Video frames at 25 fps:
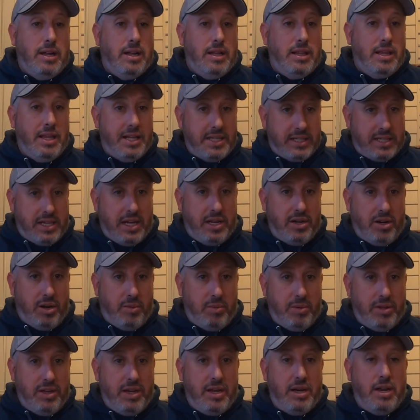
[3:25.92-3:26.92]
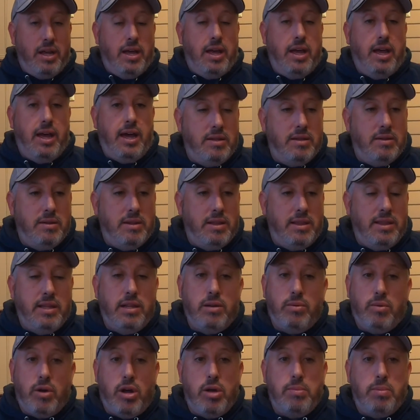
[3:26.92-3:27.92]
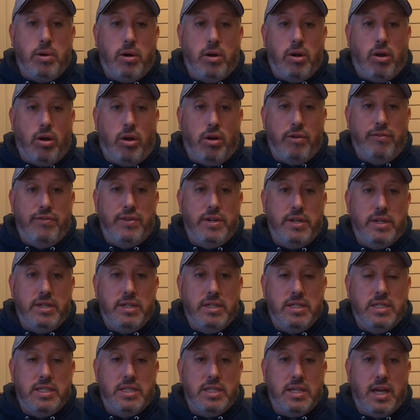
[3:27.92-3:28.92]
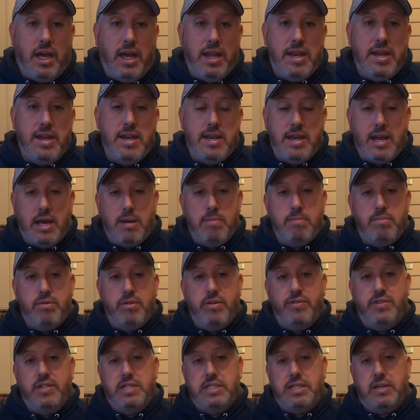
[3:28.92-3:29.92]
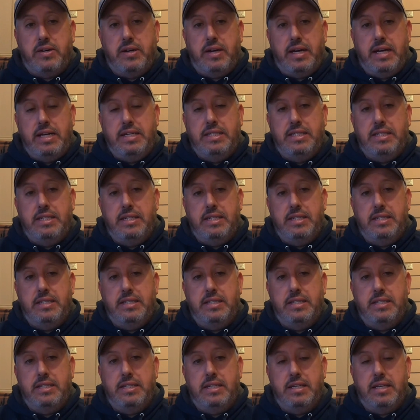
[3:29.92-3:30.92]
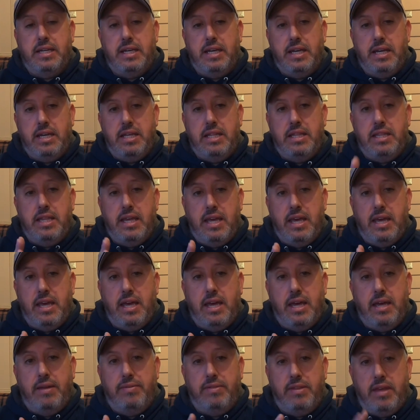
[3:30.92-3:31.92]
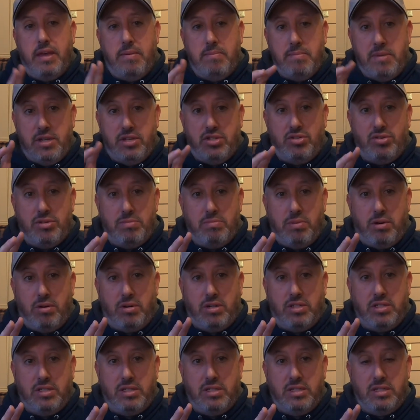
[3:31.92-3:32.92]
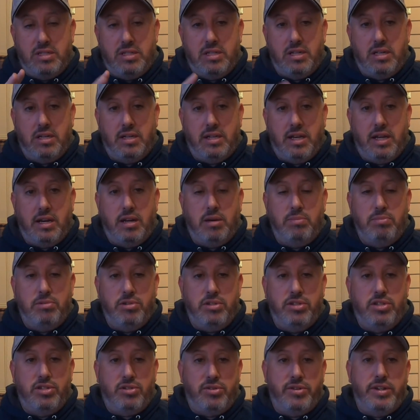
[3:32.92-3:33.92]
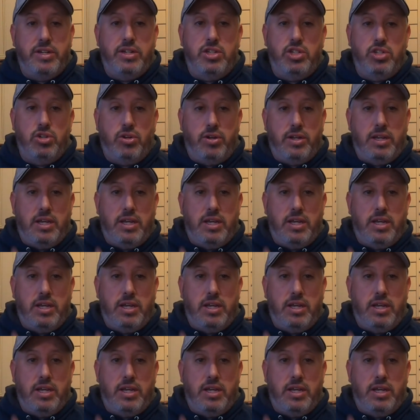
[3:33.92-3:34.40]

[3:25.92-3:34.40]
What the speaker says: let's get on with it. Little Robot offers a number of sizes in their mystery boxes, and again, I'll put a screenshot